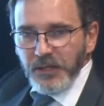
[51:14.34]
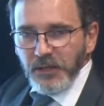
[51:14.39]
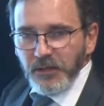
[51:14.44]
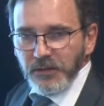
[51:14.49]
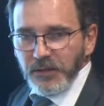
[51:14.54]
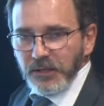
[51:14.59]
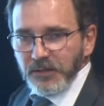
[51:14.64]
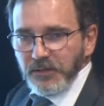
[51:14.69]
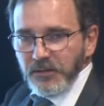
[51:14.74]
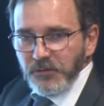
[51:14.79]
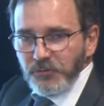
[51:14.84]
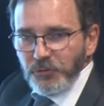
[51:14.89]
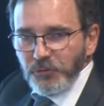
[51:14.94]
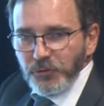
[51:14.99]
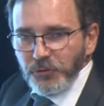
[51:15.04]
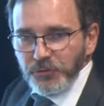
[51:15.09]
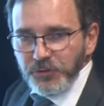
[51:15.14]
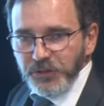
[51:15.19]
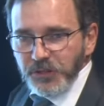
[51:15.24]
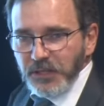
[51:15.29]
here, that
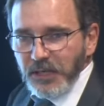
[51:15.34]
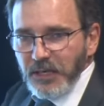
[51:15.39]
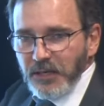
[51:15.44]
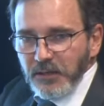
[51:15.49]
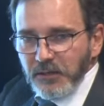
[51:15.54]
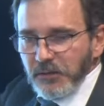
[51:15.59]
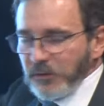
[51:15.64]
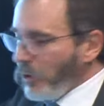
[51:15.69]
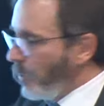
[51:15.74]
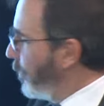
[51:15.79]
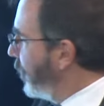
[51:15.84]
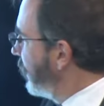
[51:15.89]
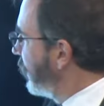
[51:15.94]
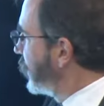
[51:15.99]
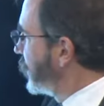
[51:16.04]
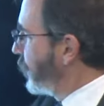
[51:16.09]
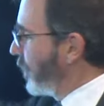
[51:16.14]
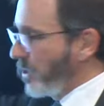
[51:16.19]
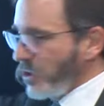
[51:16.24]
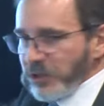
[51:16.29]
introduced a number of
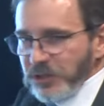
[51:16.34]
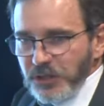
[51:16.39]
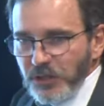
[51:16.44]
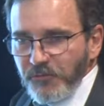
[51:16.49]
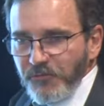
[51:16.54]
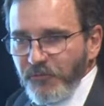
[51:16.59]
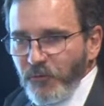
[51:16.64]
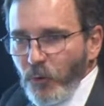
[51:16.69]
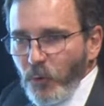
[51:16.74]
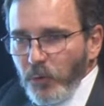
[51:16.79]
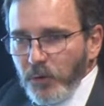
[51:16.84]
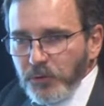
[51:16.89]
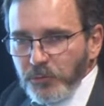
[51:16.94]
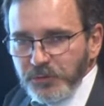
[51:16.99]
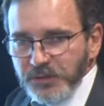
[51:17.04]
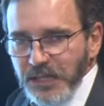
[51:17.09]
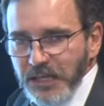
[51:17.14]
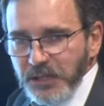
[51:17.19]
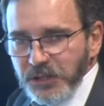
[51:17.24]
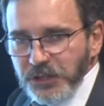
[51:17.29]
restrictions on forward
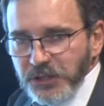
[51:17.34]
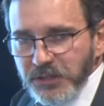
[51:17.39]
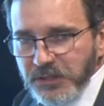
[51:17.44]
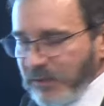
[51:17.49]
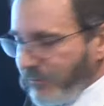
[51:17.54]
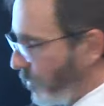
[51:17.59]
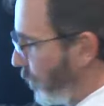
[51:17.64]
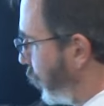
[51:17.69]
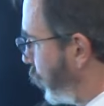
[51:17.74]
transactions after